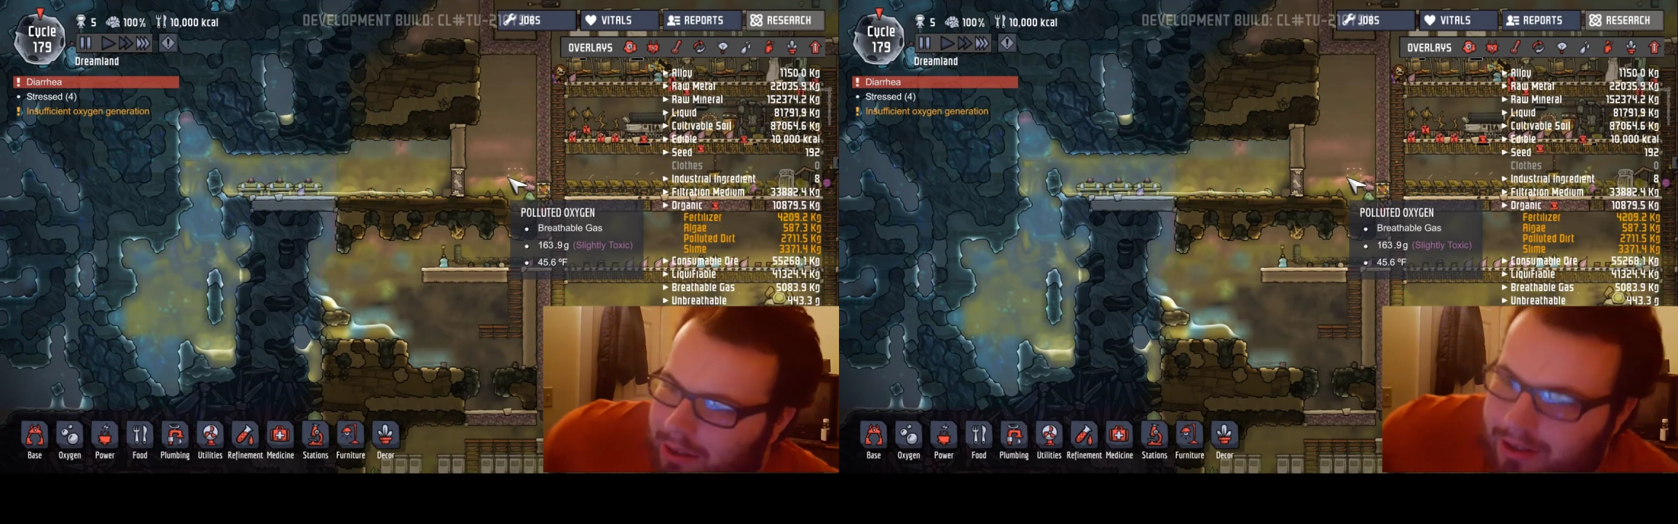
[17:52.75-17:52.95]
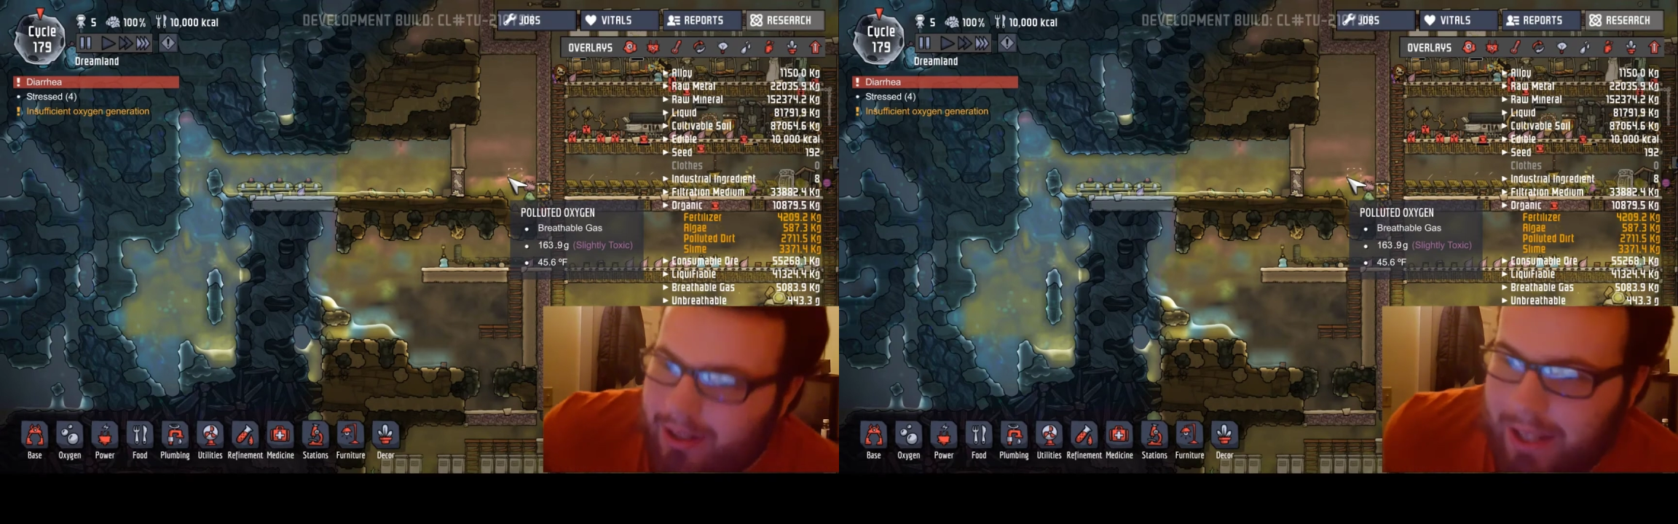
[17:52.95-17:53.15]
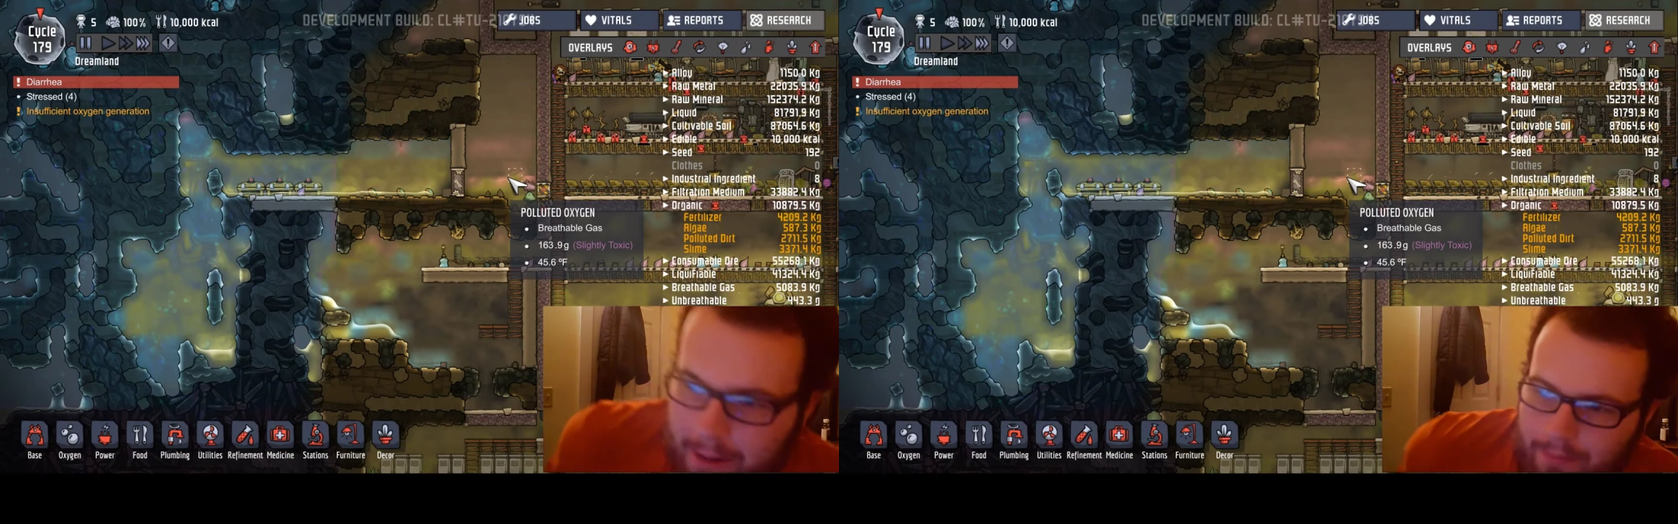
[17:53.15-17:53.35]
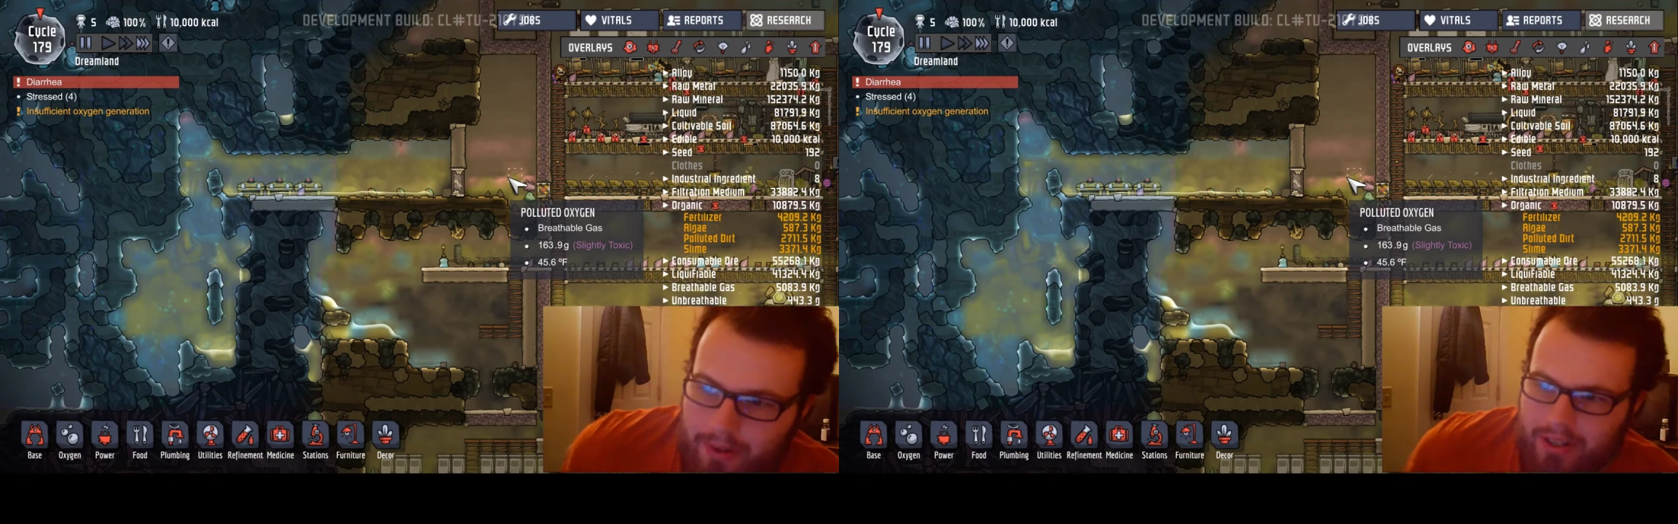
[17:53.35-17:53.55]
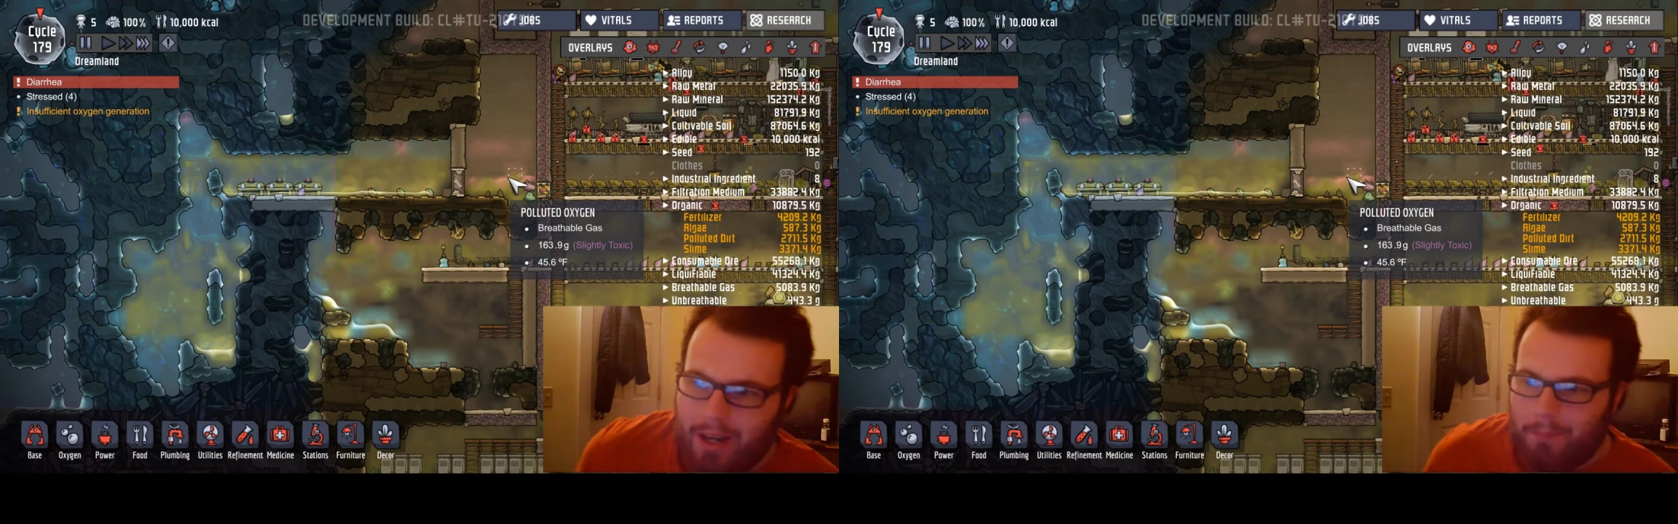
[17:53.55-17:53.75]
To keep
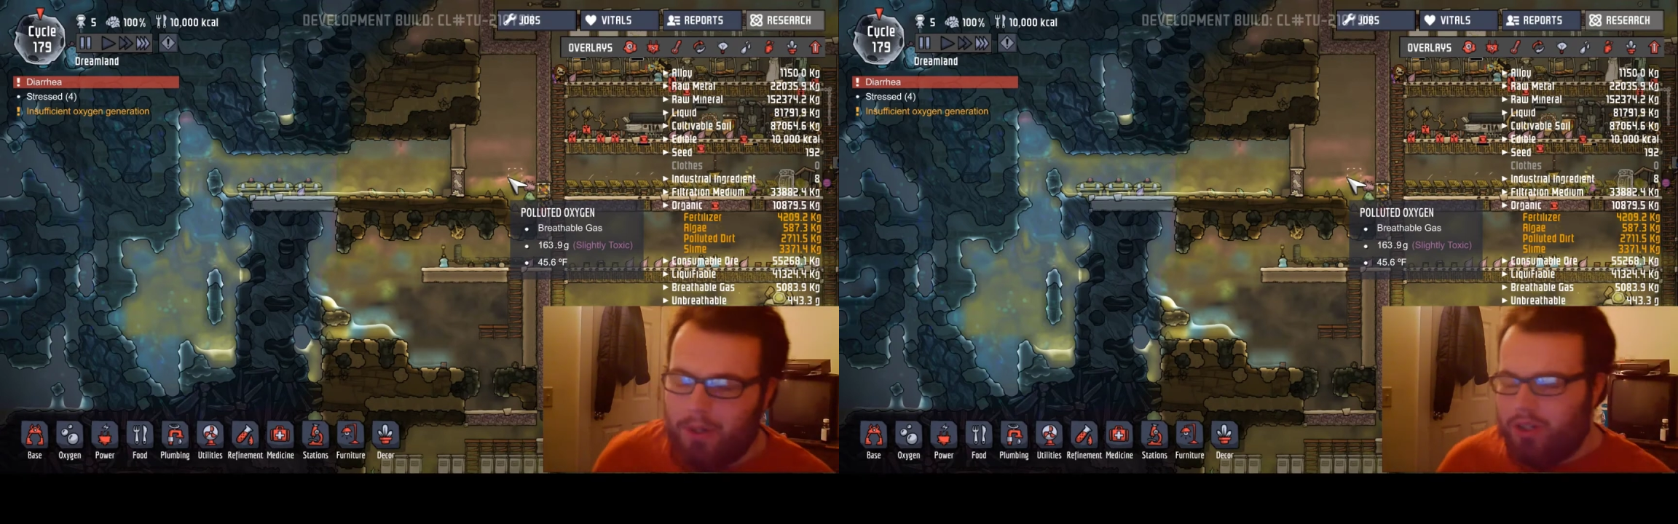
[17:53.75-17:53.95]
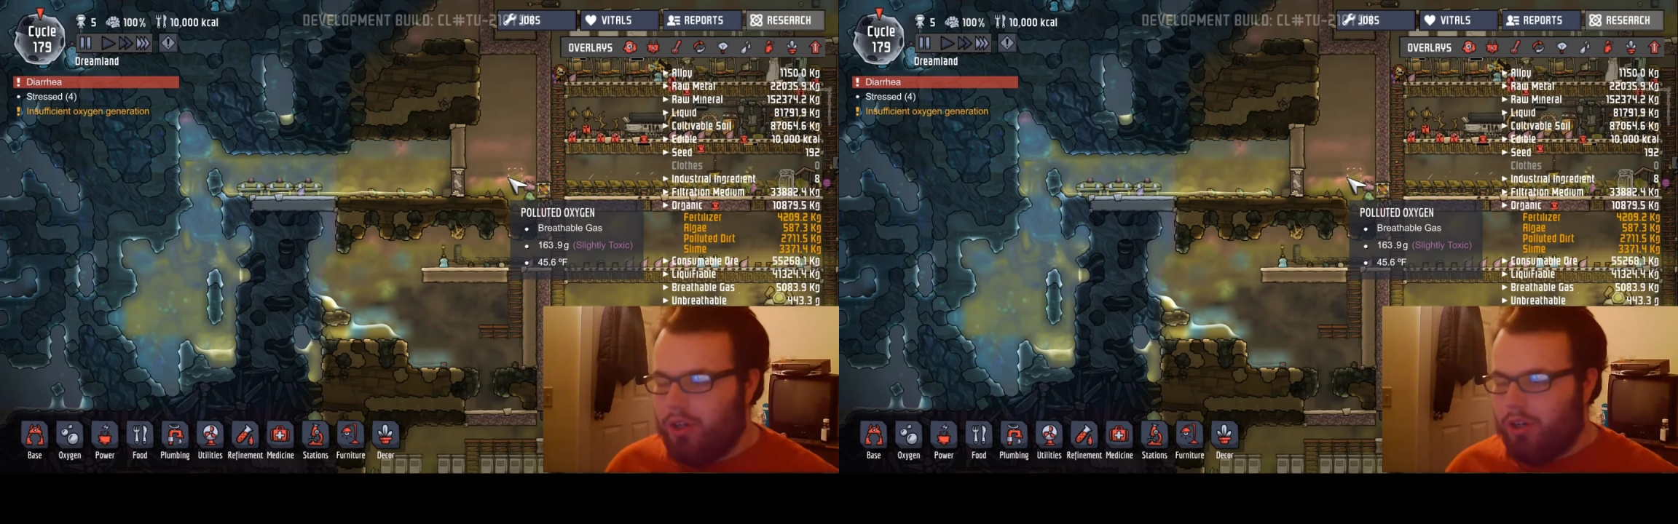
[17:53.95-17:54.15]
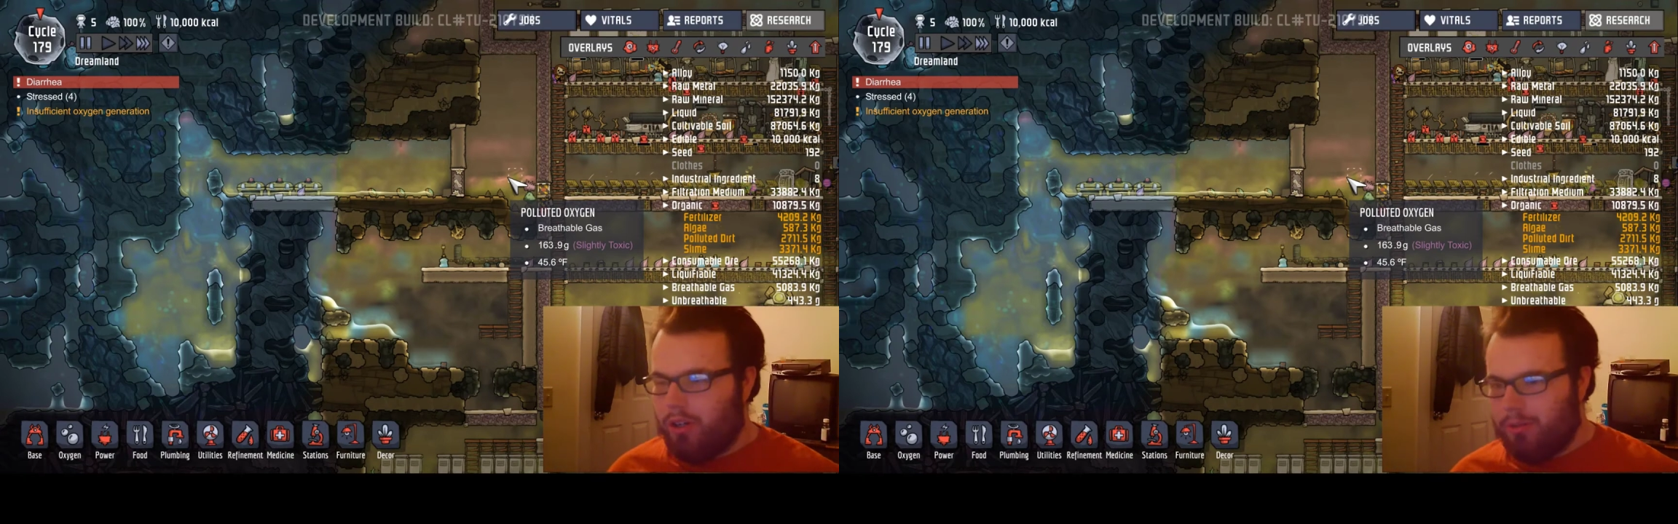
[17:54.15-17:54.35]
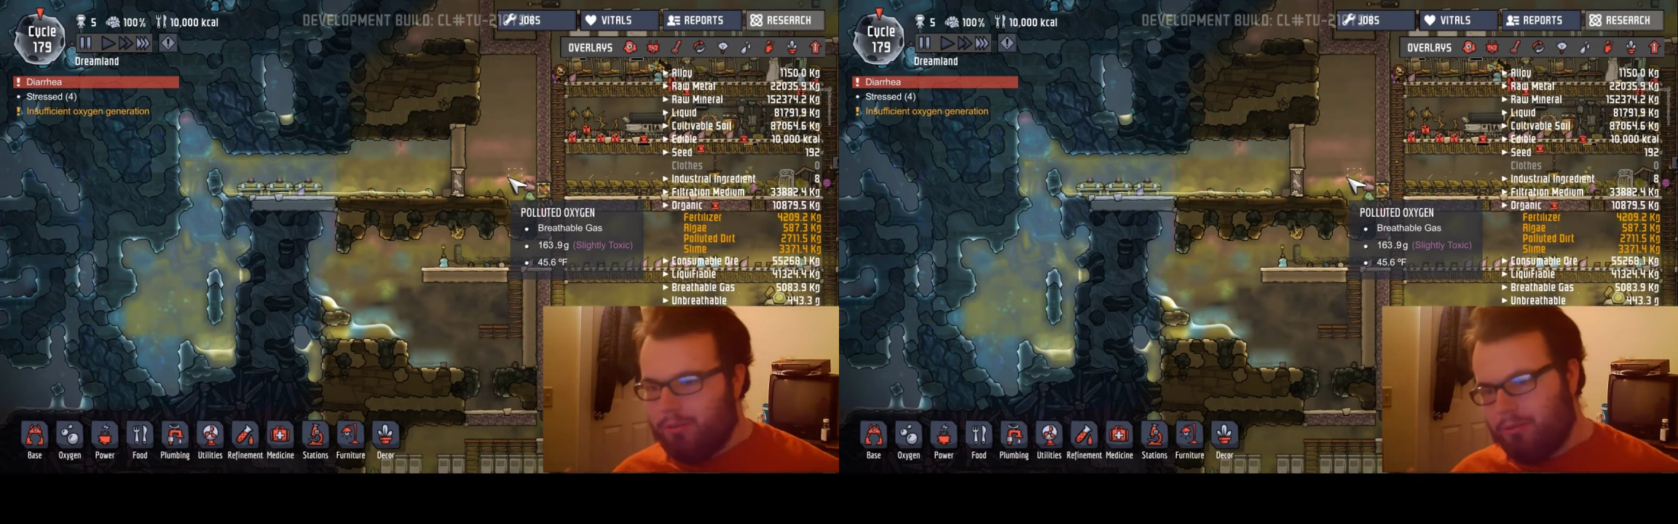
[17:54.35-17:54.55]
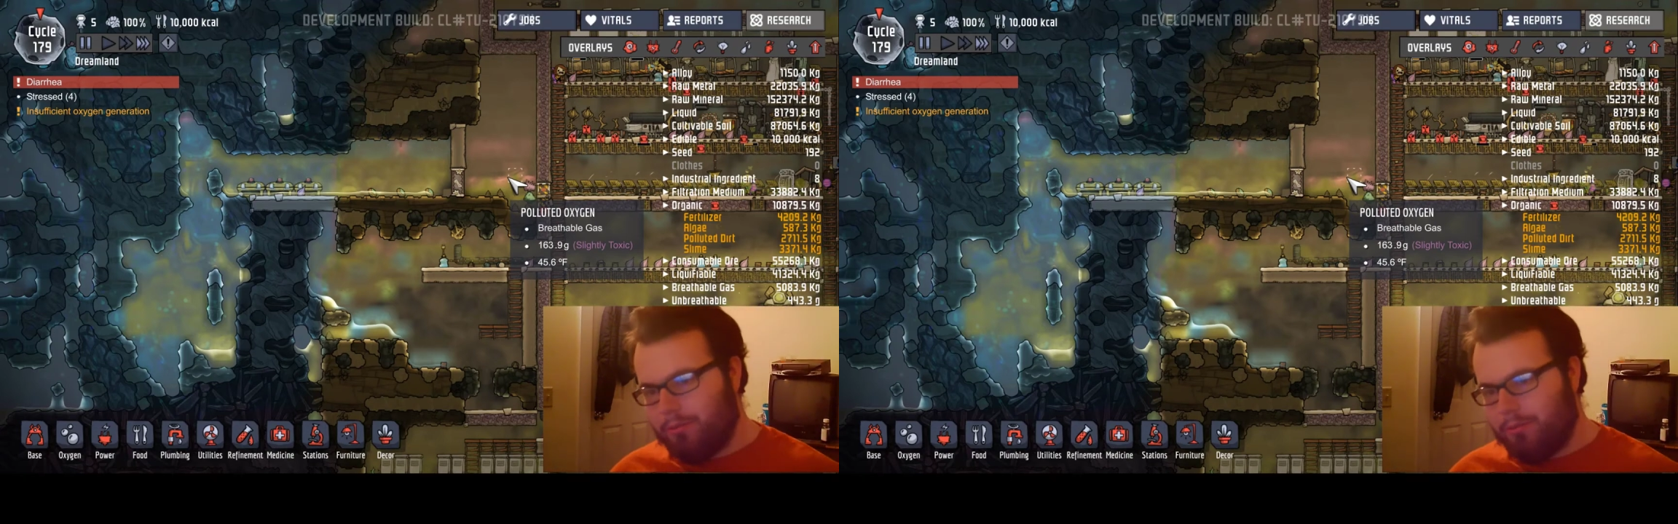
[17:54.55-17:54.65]
the temperature,